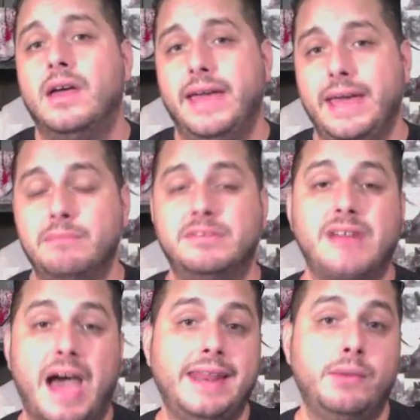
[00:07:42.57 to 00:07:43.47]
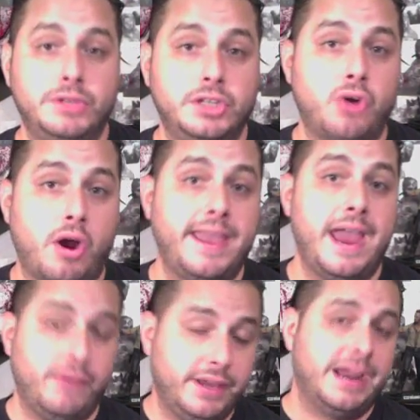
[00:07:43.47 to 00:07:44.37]
him siding with the
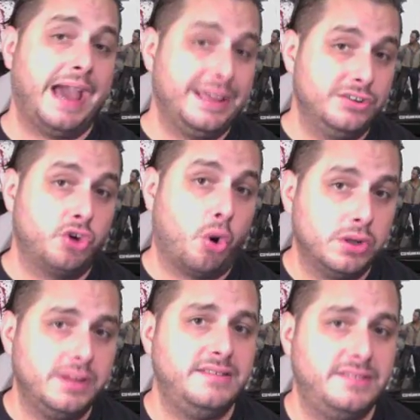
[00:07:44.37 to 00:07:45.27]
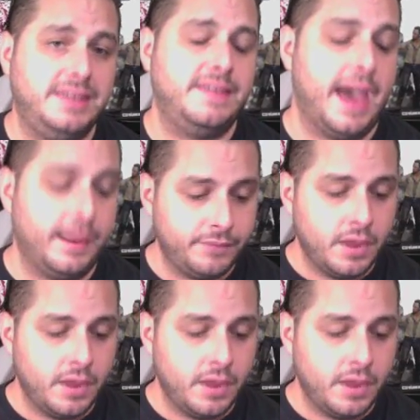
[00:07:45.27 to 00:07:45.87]
Targaryen. I can totally see that.